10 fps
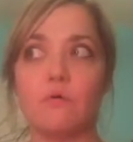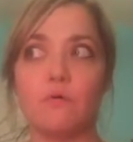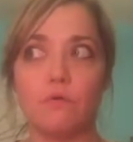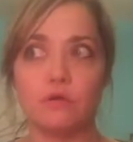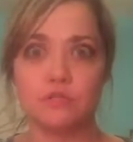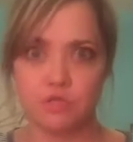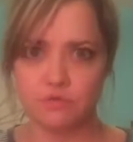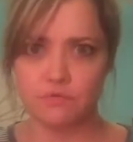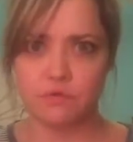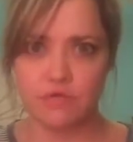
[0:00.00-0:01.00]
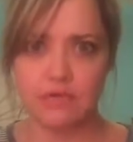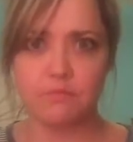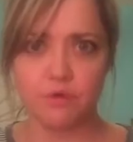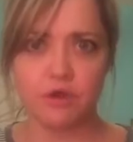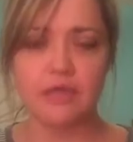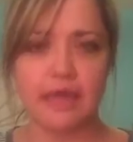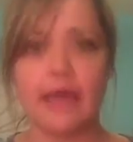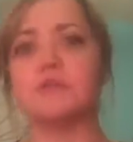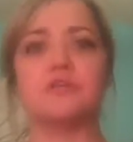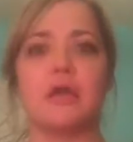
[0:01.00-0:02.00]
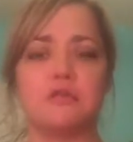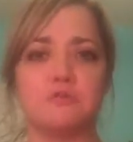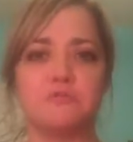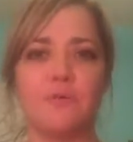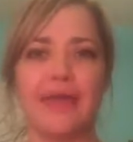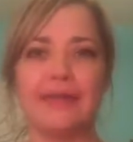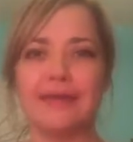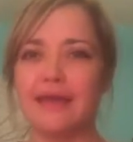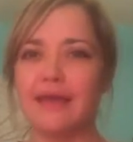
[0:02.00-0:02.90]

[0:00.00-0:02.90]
Or do you keep working at trying to lose weight?